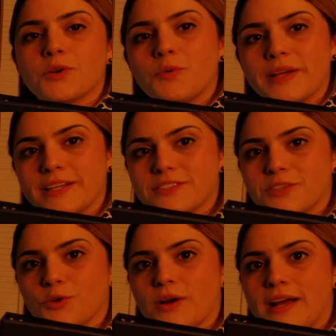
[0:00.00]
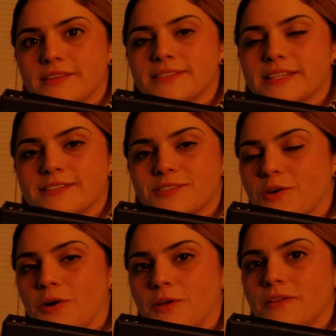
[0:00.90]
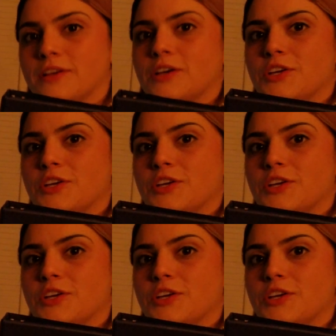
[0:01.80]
going into the grass that's tall,